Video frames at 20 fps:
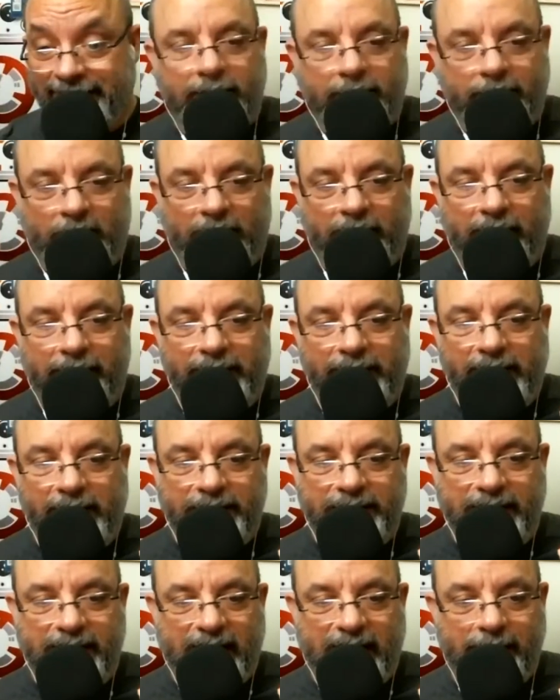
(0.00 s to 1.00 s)
Mark Evanier
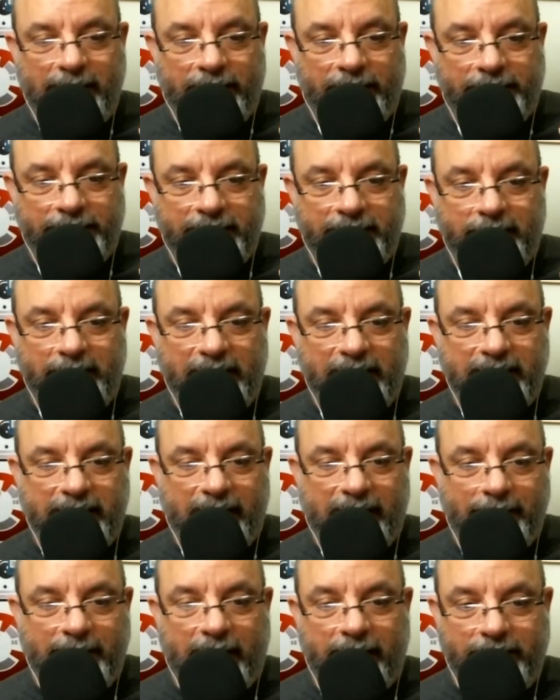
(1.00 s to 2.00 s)
says, I'm at 13 minutes.
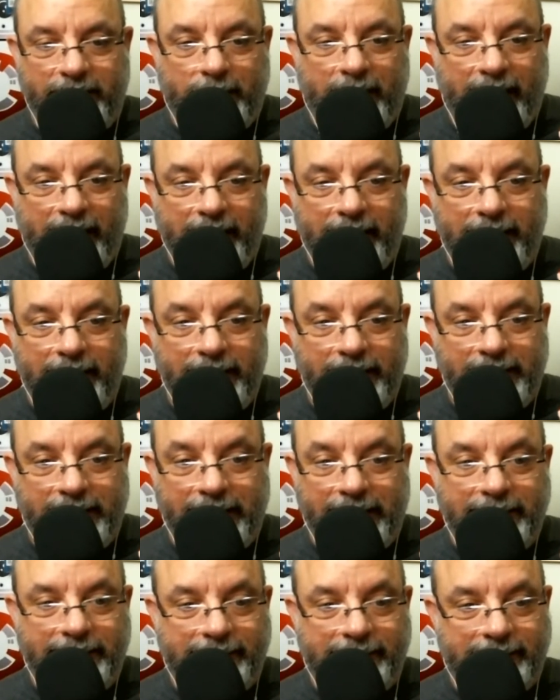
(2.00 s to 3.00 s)
I'm not even buying anything.